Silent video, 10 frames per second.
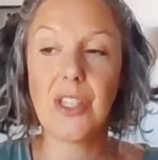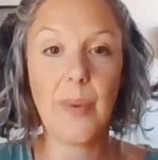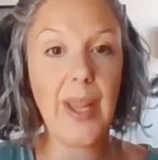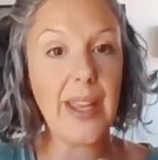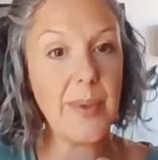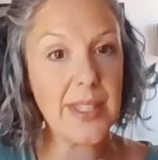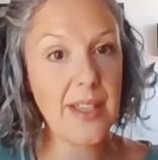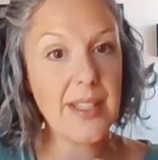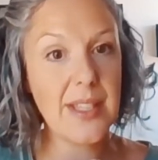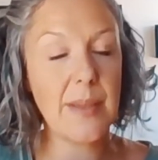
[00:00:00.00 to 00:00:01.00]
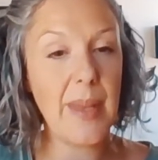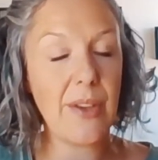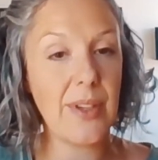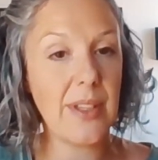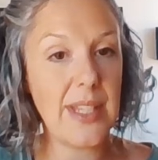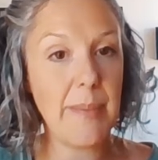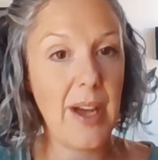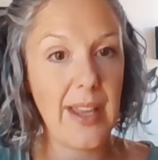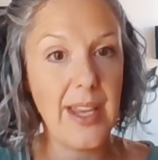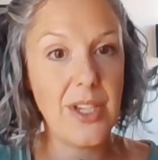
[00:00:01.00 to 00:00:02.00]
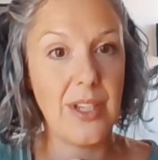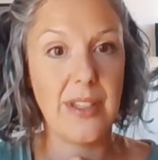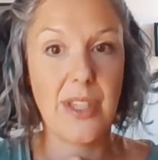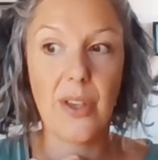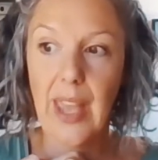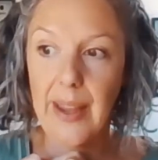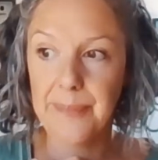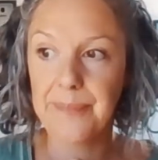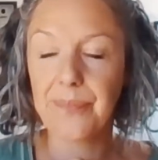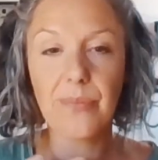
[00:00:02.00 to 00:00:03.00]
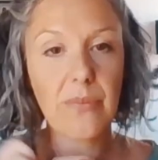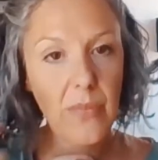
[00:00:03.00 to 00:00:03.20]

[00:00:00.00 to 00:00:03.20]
So we started to make real demarcations. Okay,